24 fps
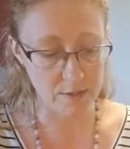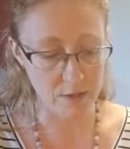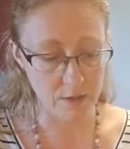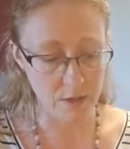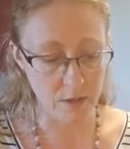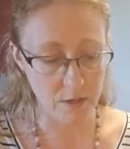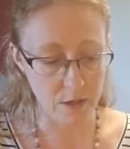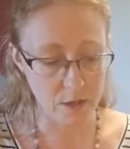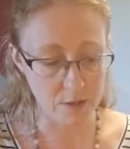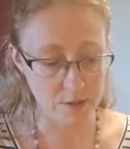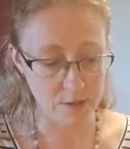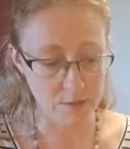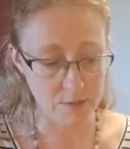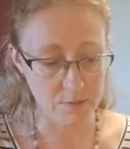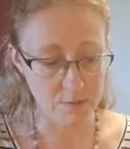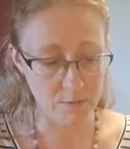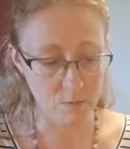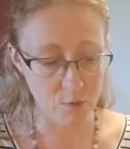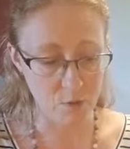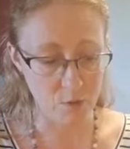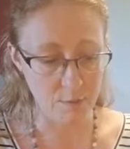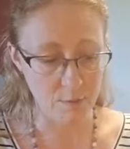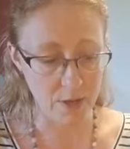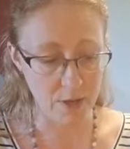causes
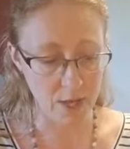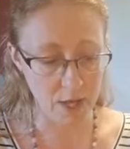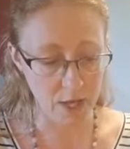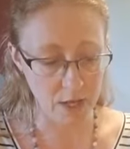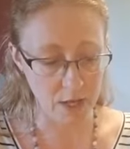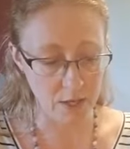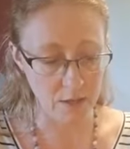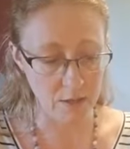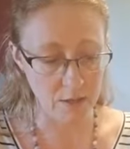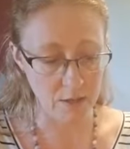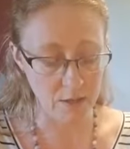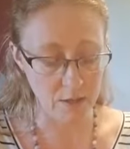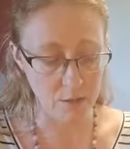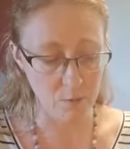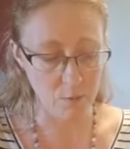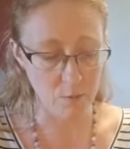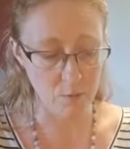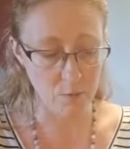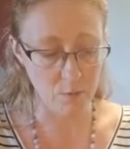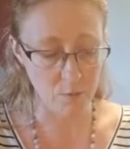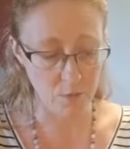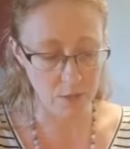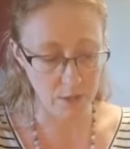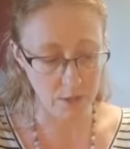more pain than we
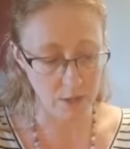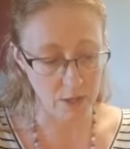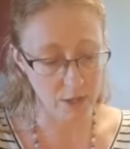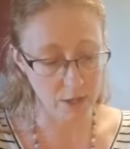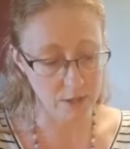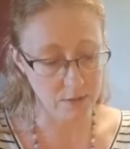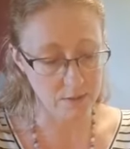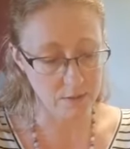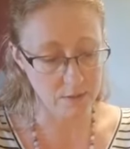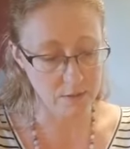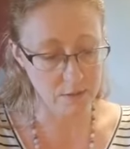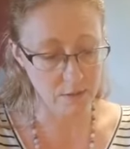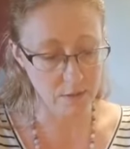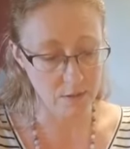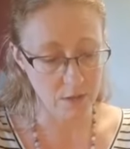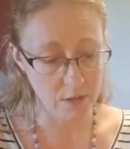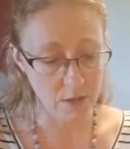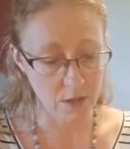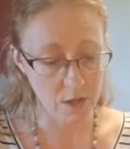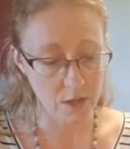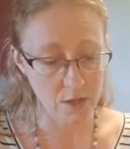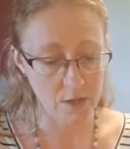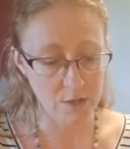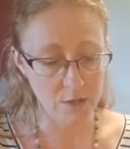realize.
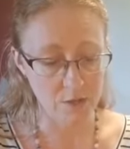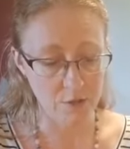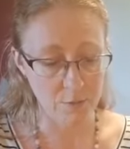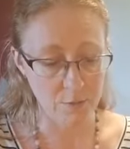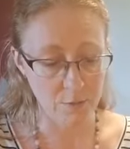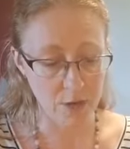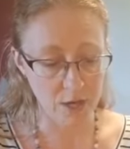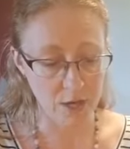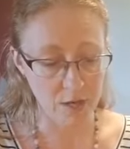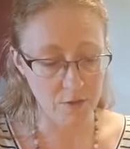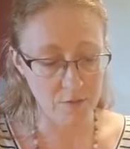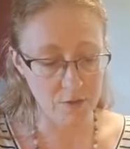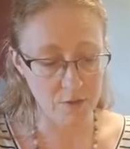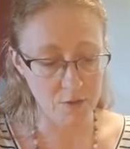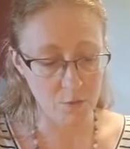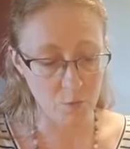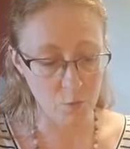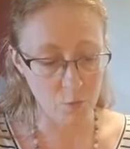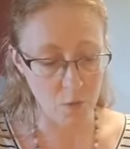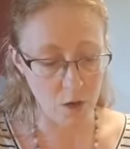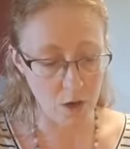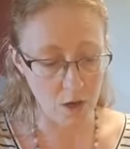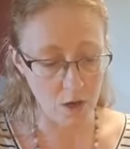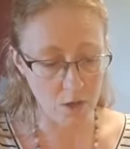So many of us
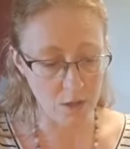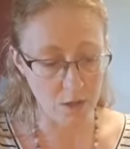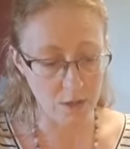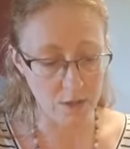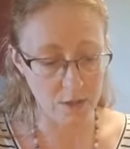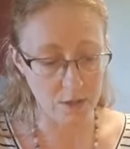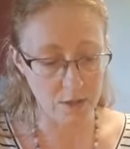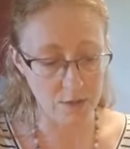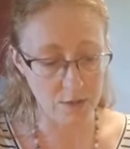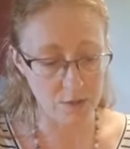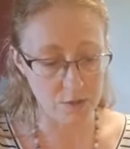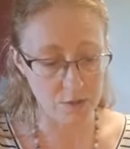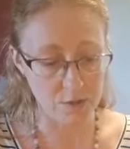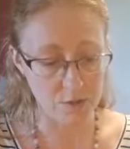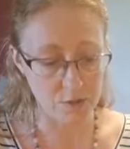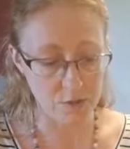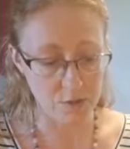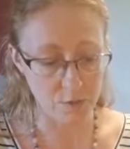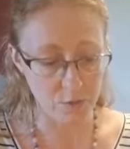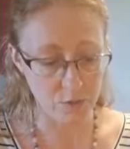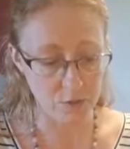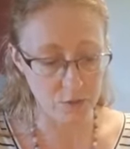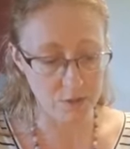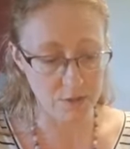walk into
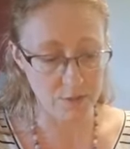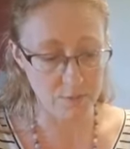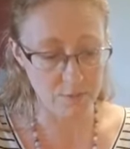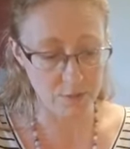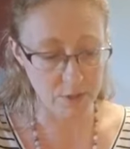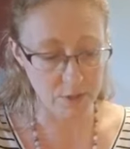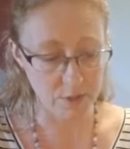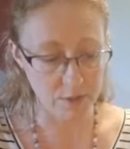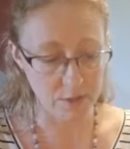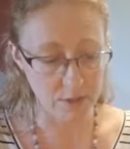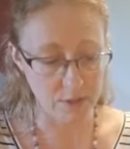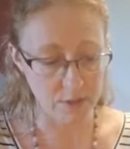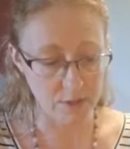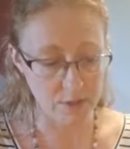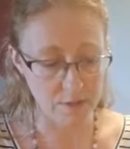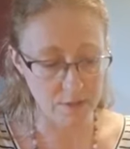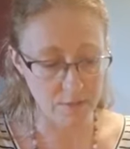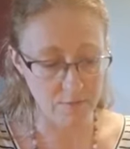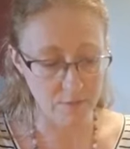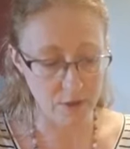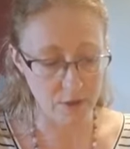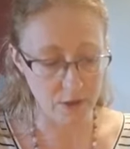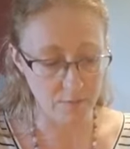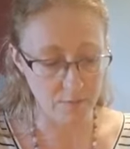soulless buildings
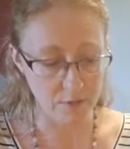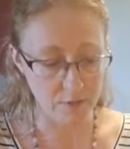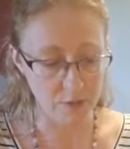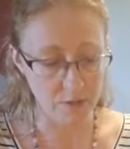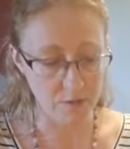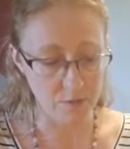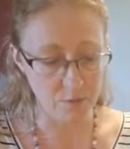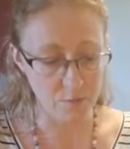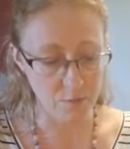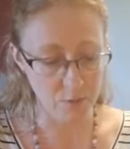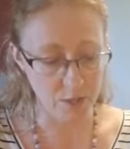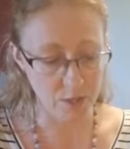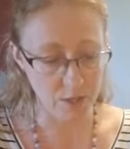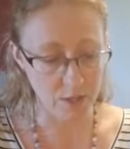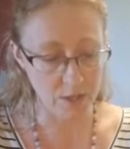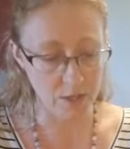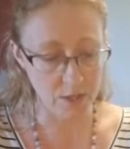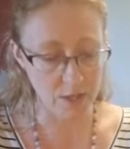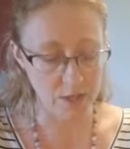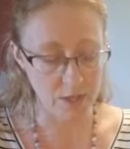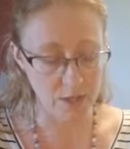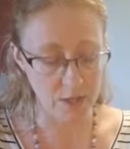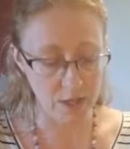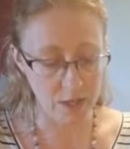5 days a week
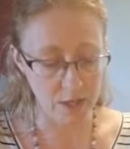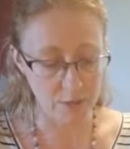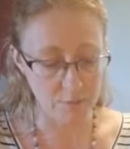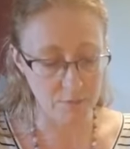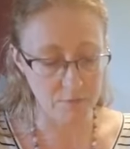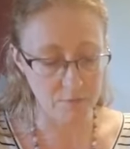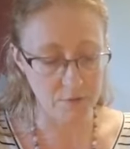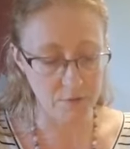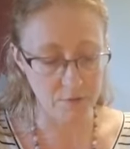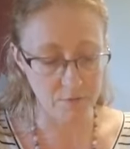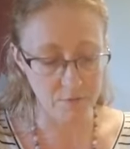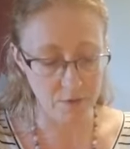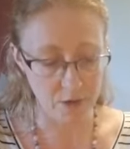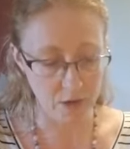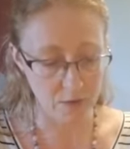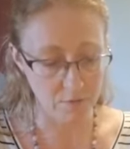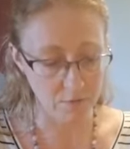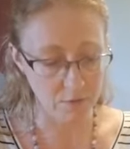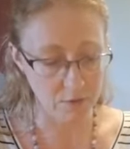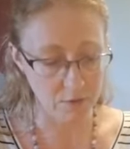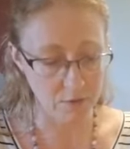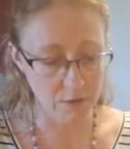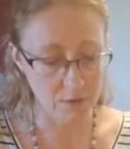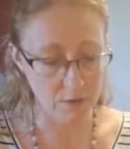in the name of
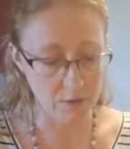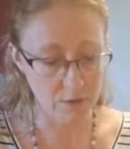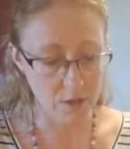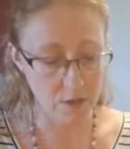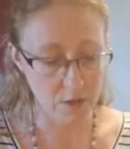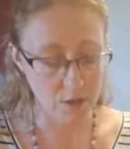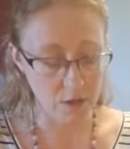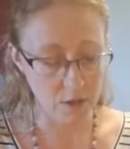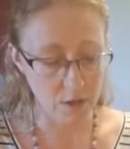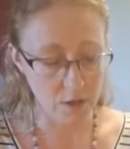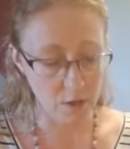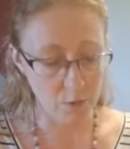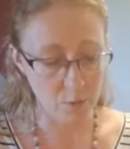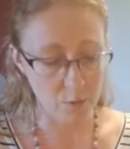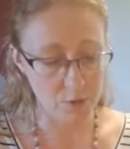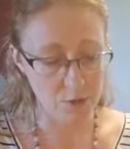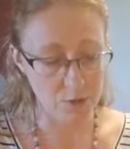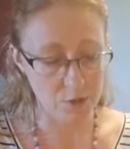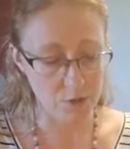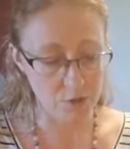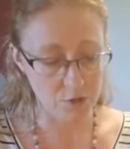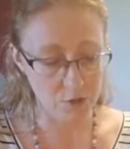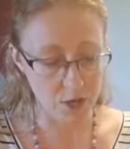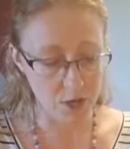survival. We
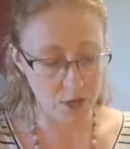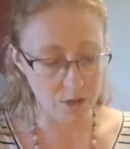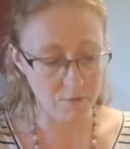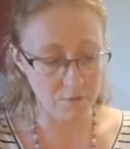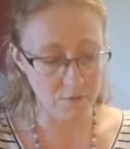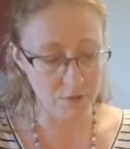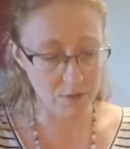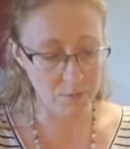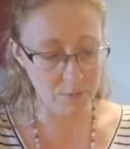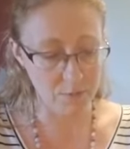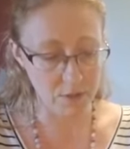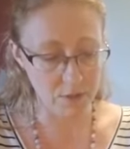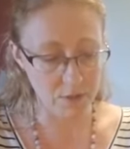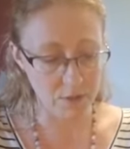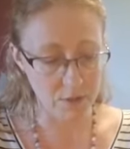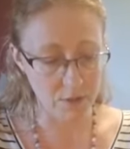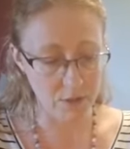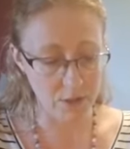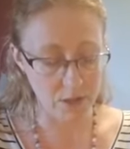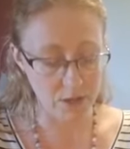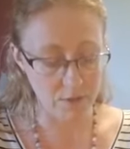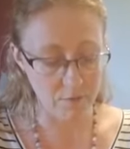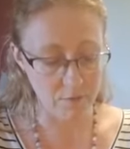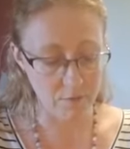strive to build the
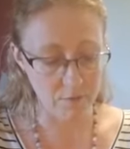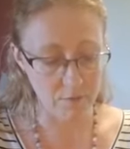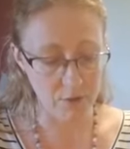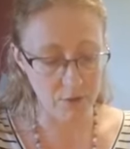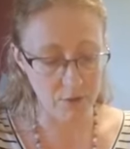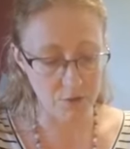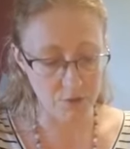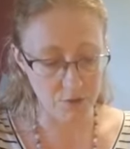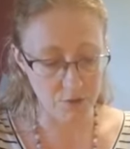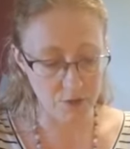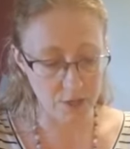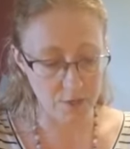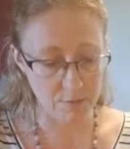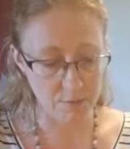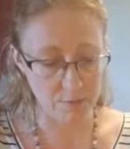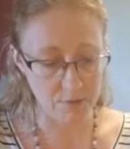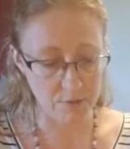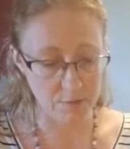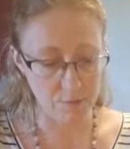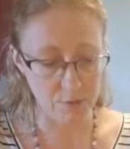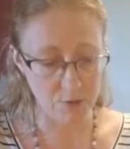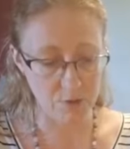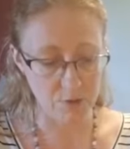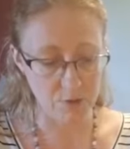life of our dreams,
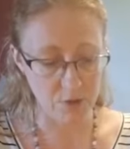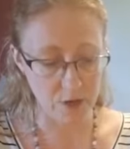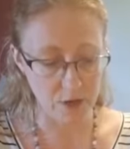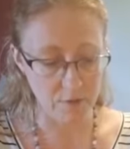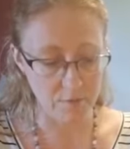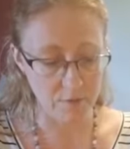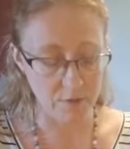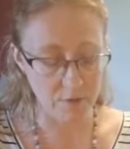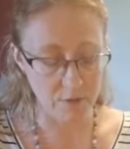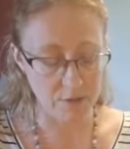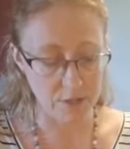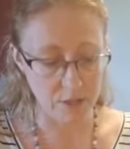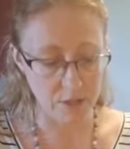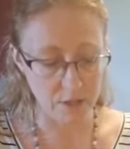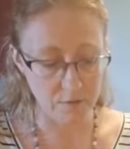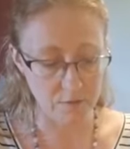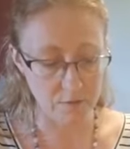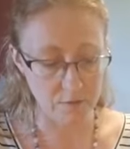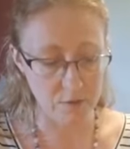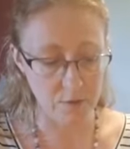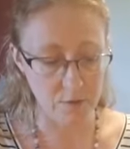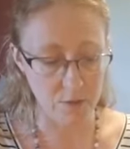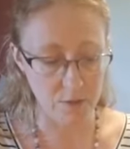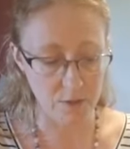but drive ourselves
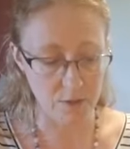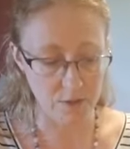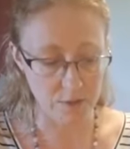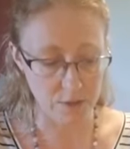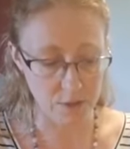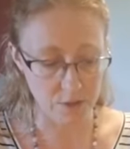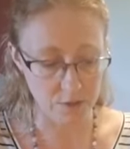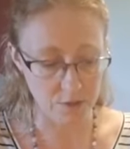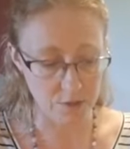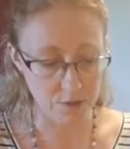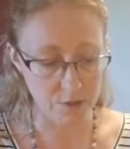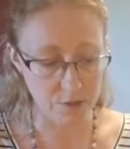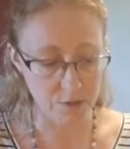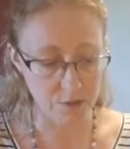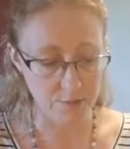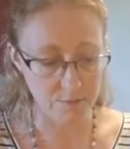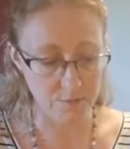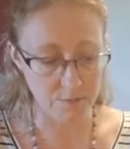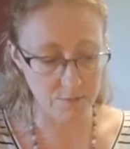to exhaustion.